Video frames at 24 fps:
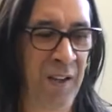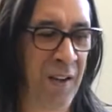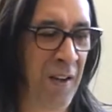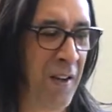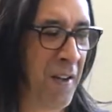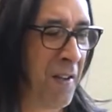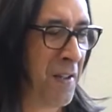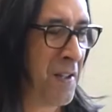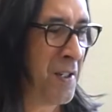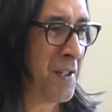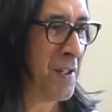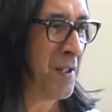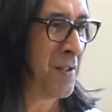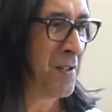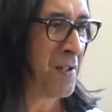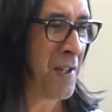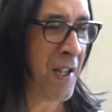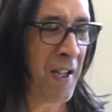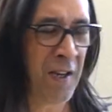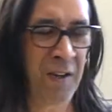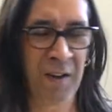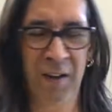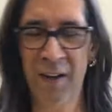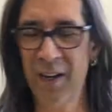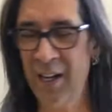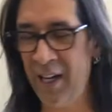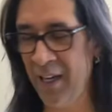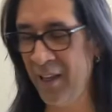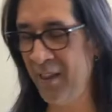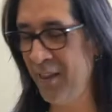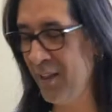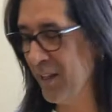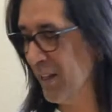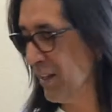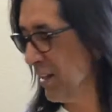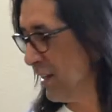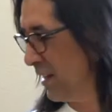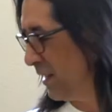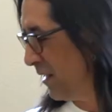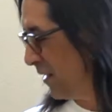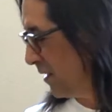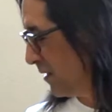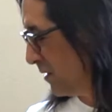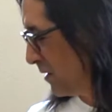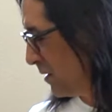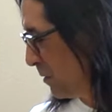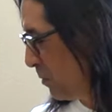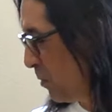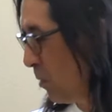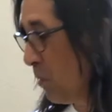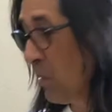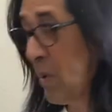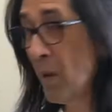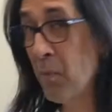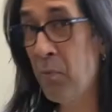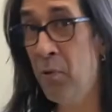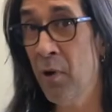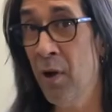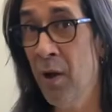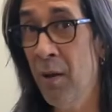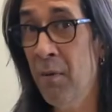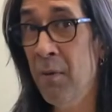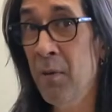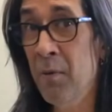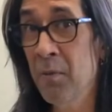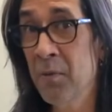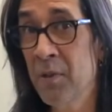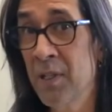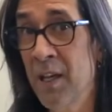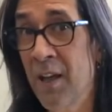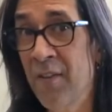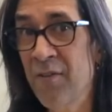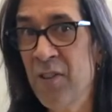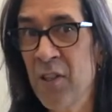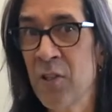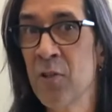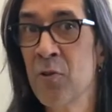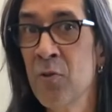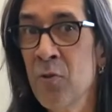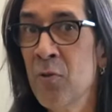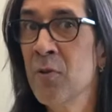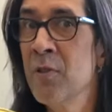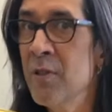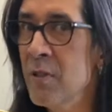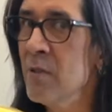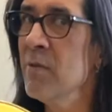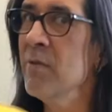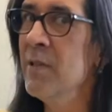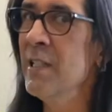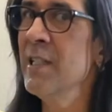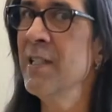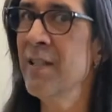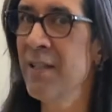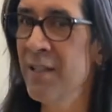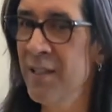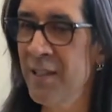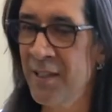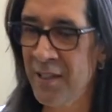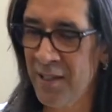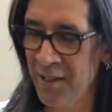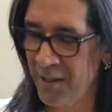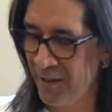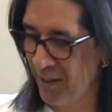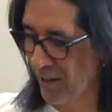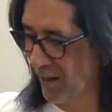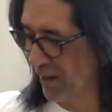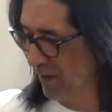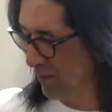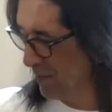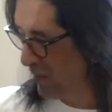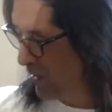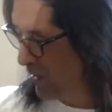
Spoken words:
all these years later, I think some of my problems have to do with the weight of this guitar.